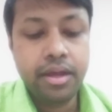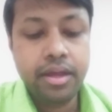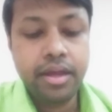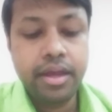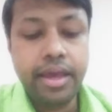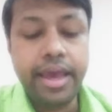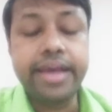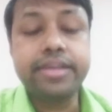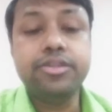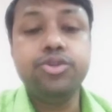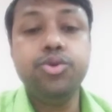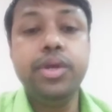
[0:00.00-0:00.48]

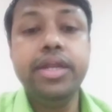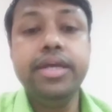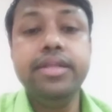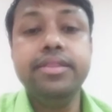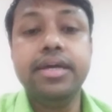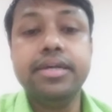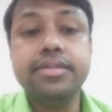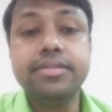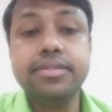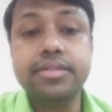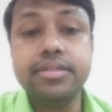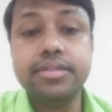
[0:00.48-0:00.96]
Actually,
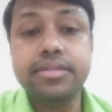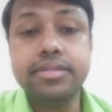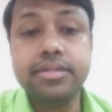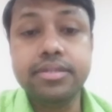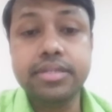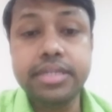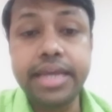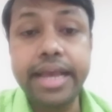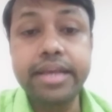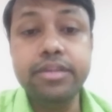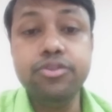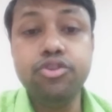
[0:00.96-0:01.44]
the
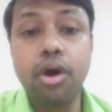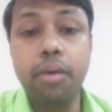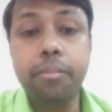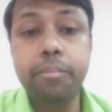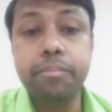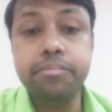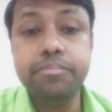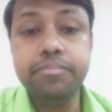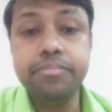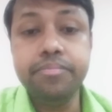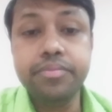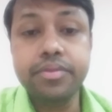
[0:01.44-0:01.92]
stage of
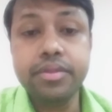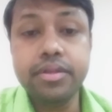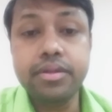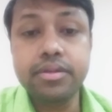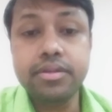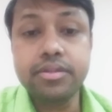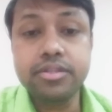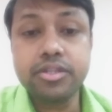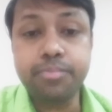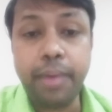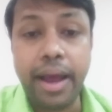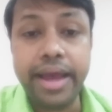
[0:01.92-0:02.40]

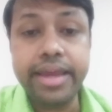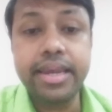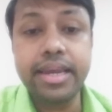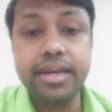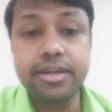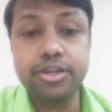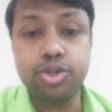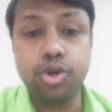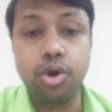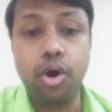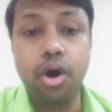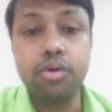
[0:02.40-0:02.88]
spinal
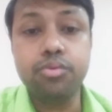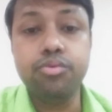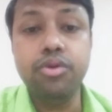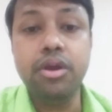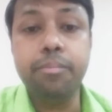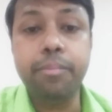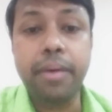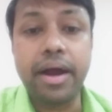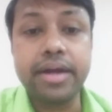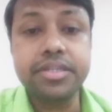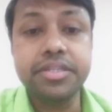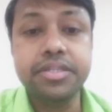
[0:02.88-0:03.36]
shock will
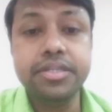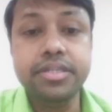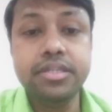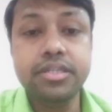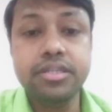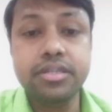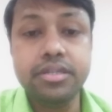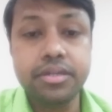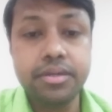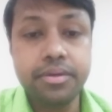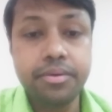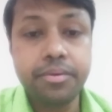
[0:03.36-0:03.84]

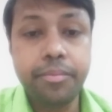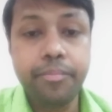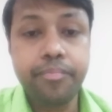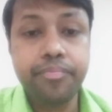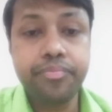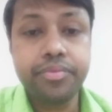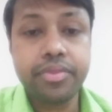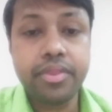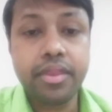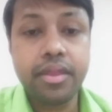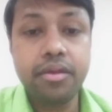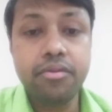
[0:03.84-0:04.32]
persist
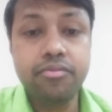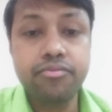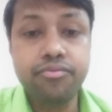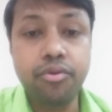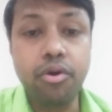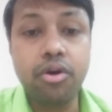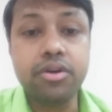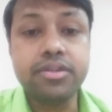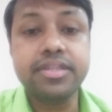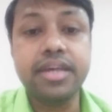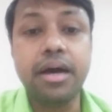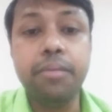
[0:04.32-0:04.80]

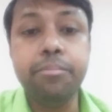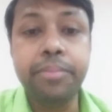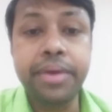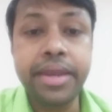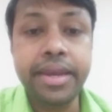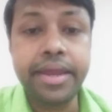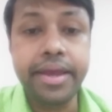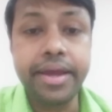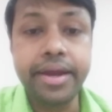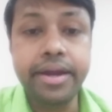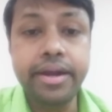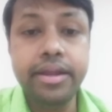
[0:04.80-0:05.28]
for some
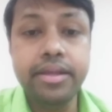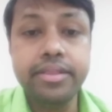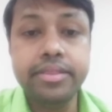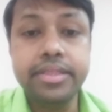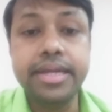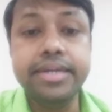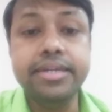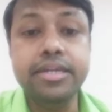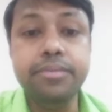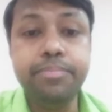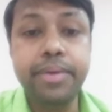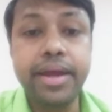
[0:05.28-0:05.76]
period
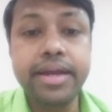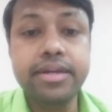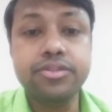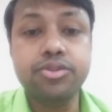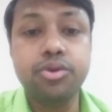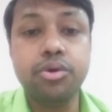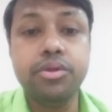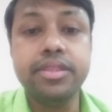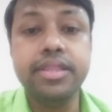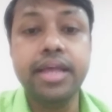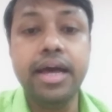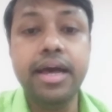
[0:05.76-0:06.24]
that depends
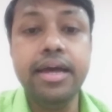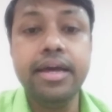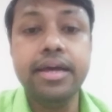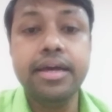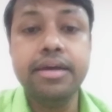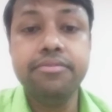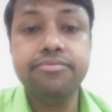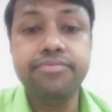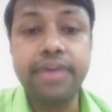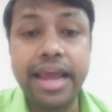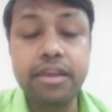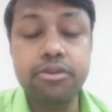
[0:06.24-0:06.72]
on the
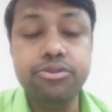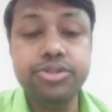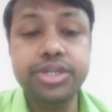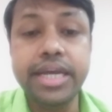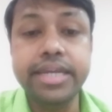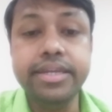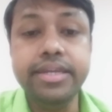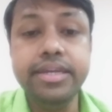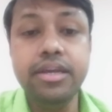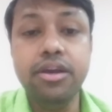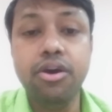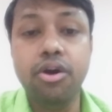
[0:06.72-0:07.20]

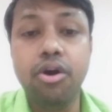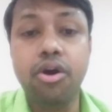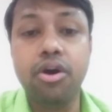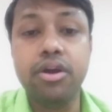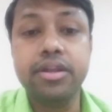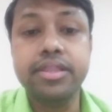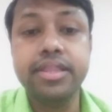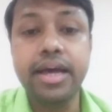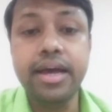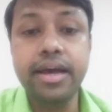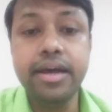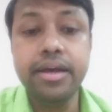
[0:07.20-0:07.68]
phylogeny or
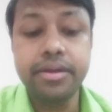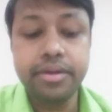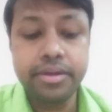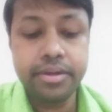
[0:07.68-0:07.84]
the